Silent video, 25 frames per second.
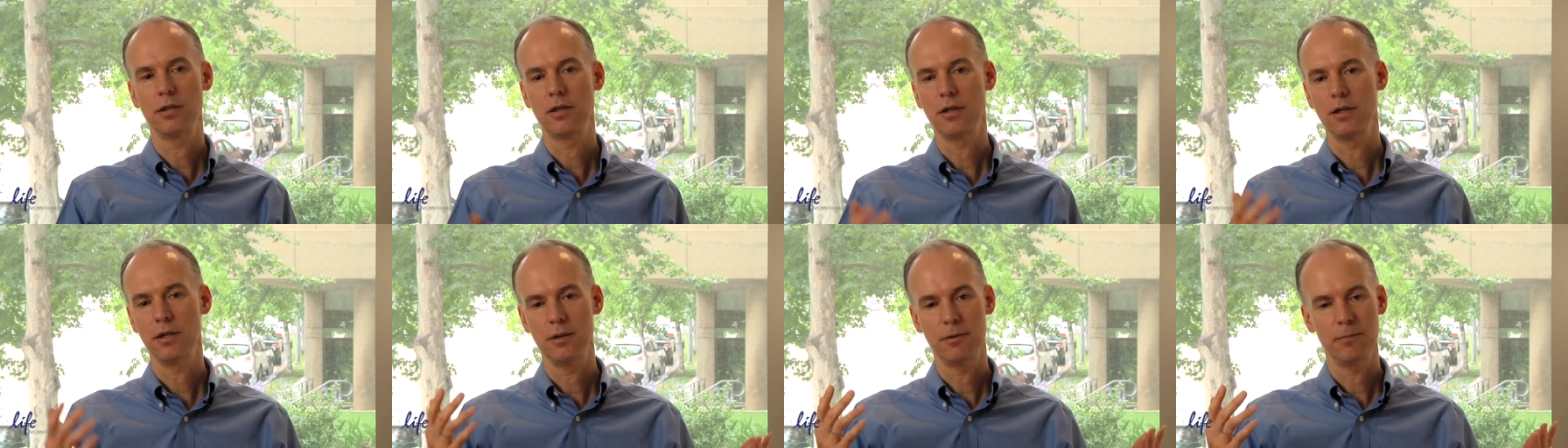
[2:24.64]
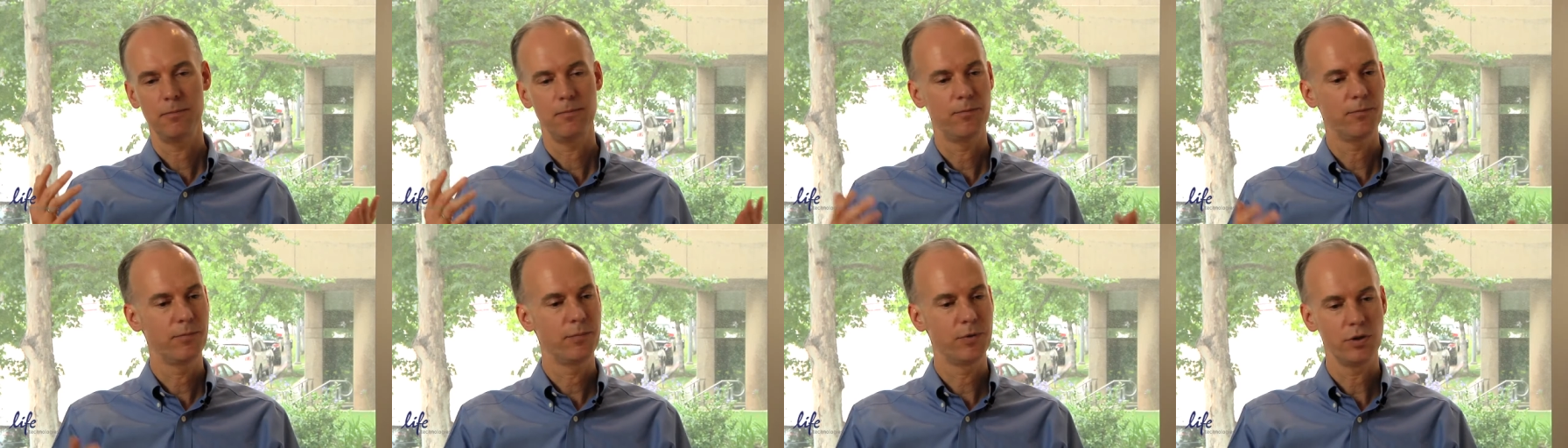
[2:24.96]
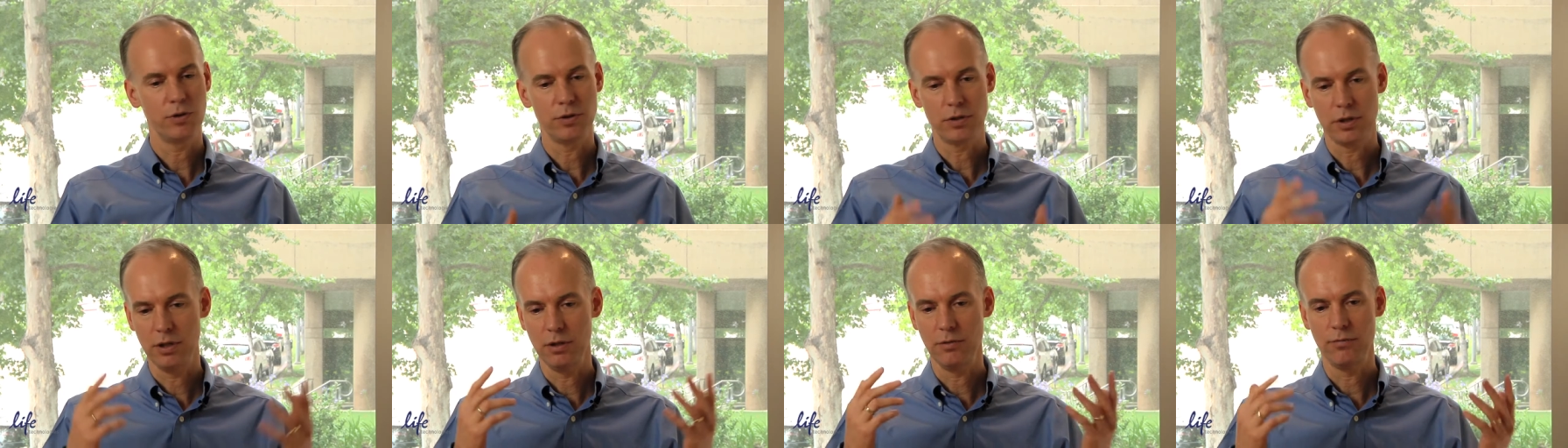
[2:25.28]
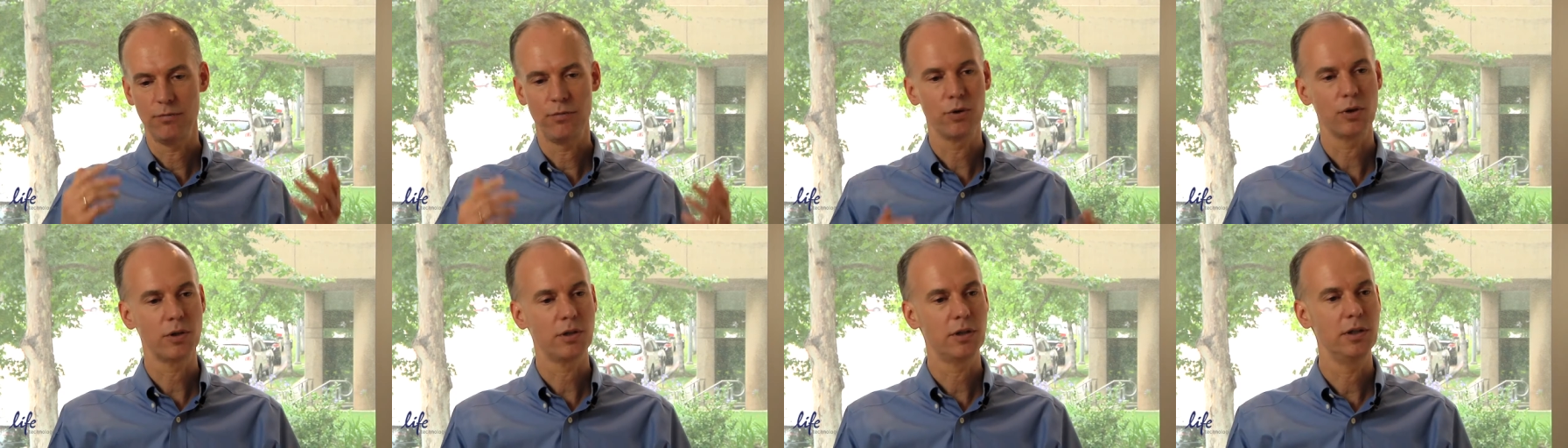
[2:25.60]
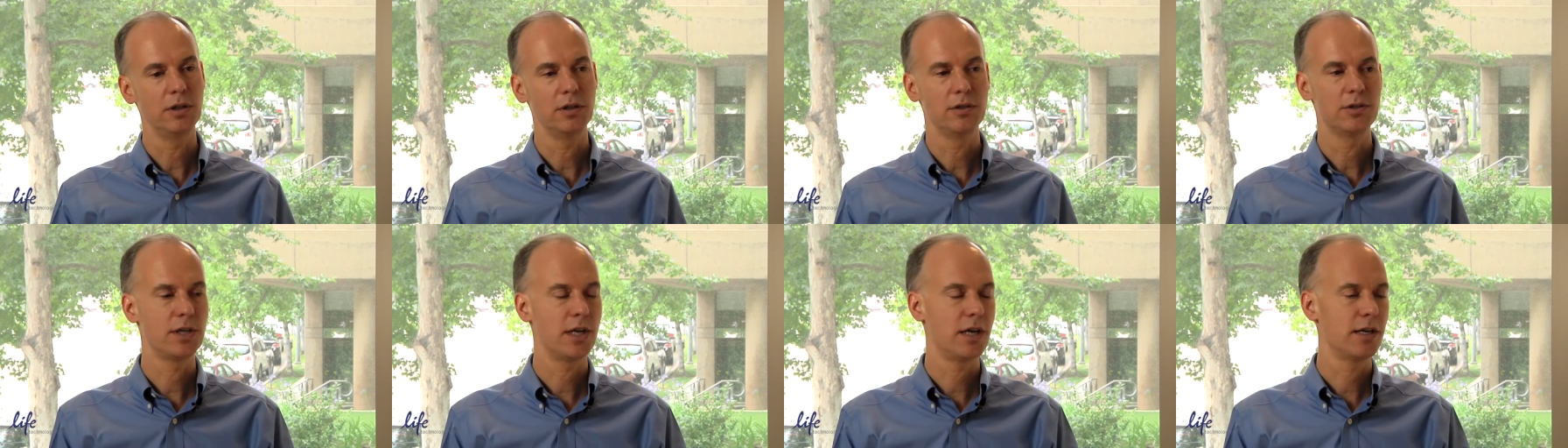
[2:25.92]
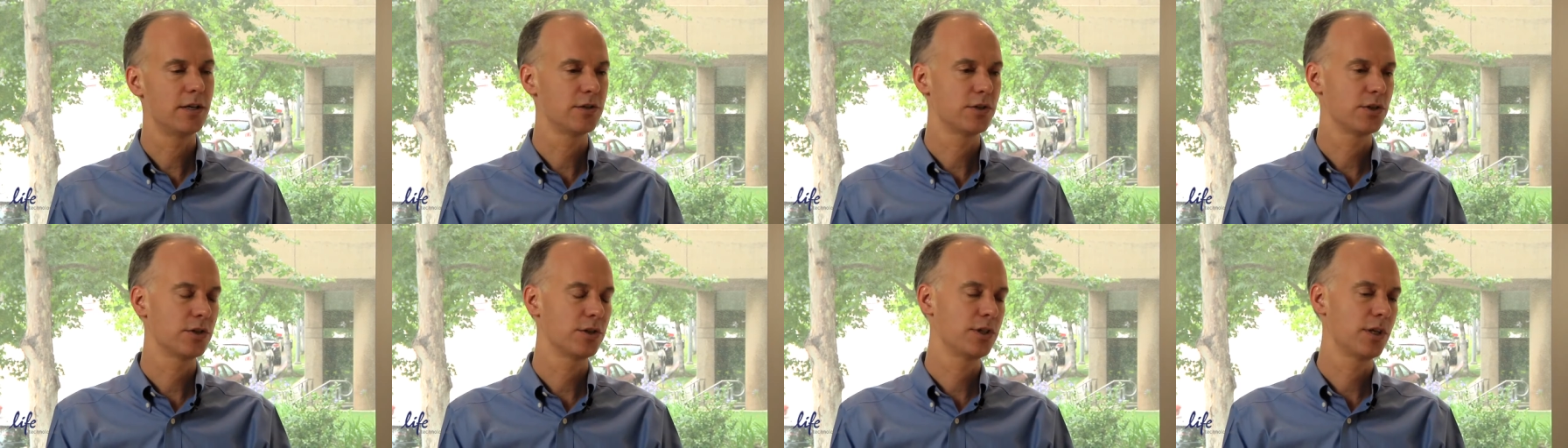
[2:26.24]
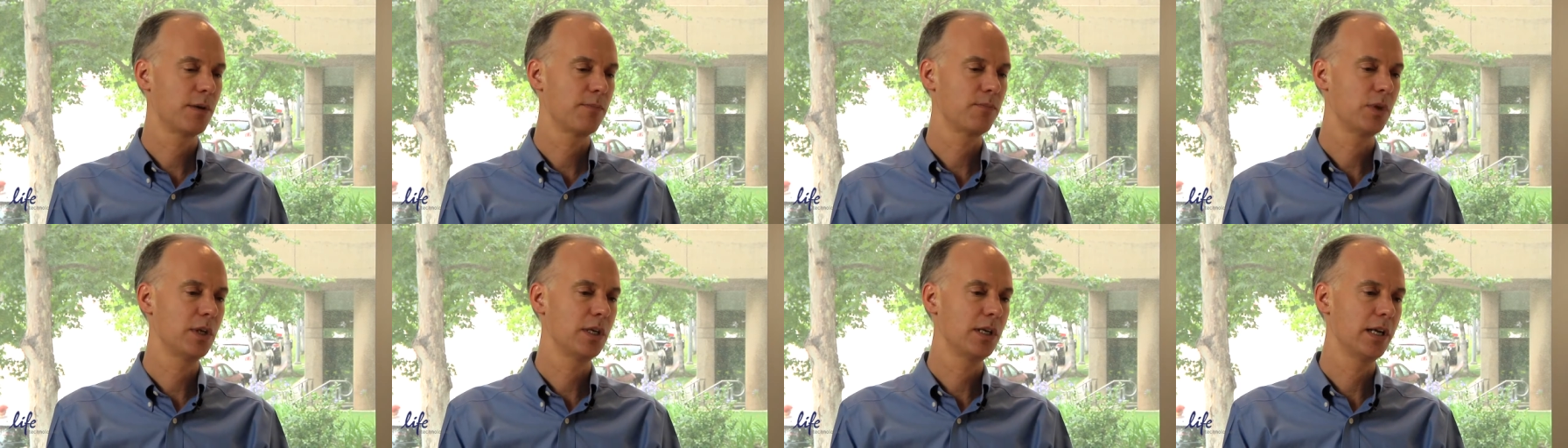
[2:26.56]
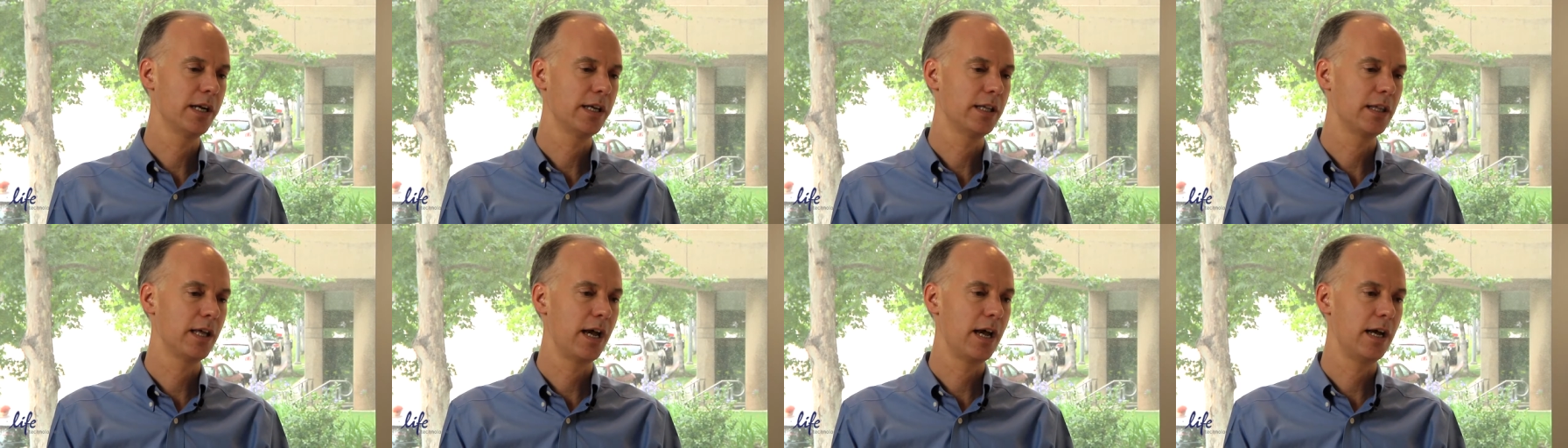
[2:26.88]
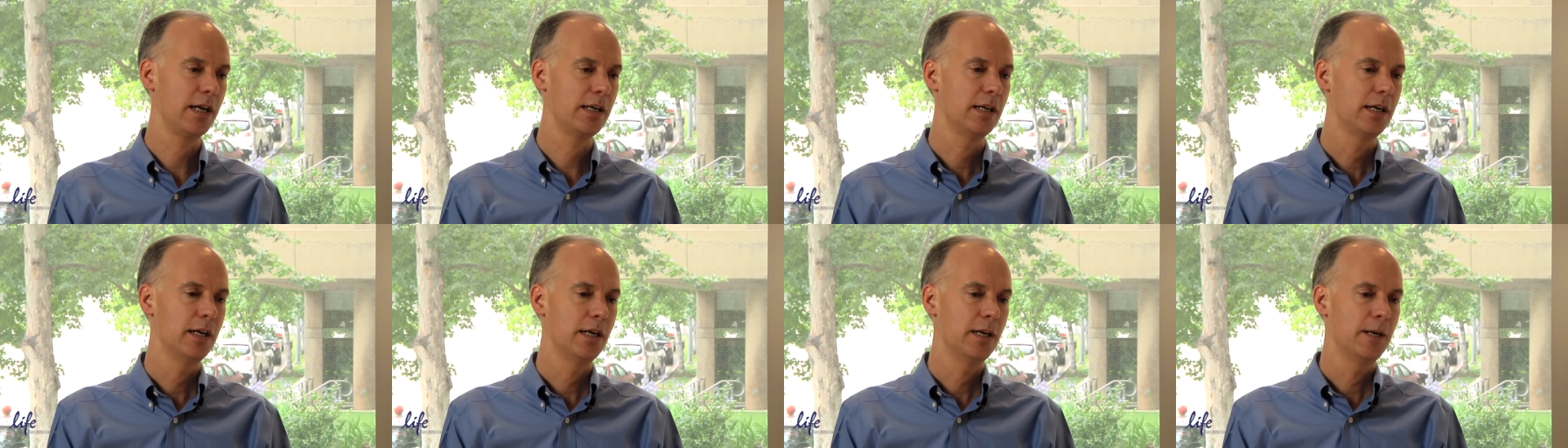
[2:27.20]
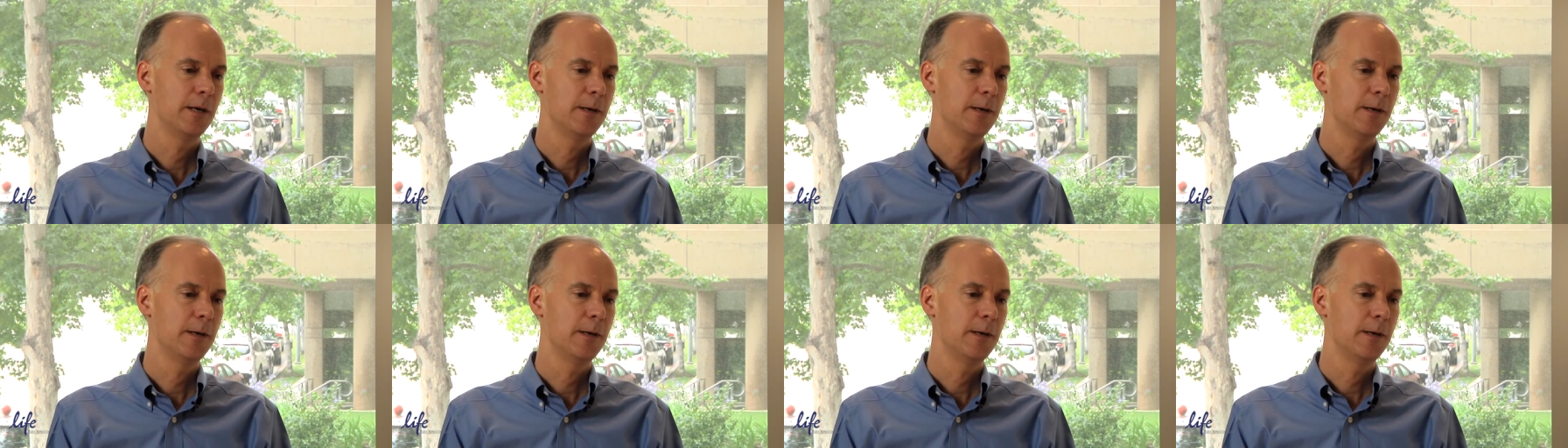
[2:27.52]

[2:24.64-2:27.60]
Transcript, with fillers: the 13, 14 cells or something like that,